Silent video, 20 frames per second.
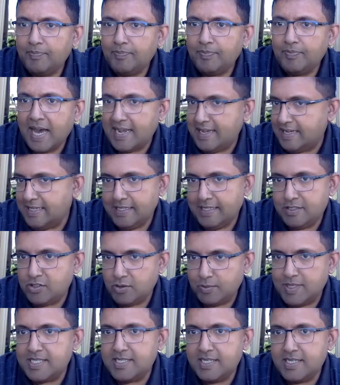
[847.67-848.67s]
that needs to
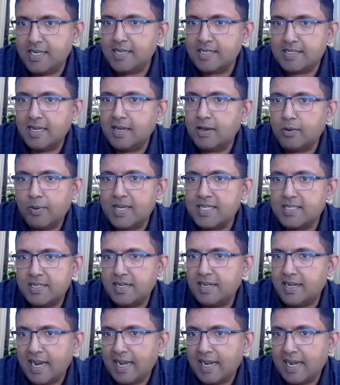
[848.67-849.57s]
be seriously questioned.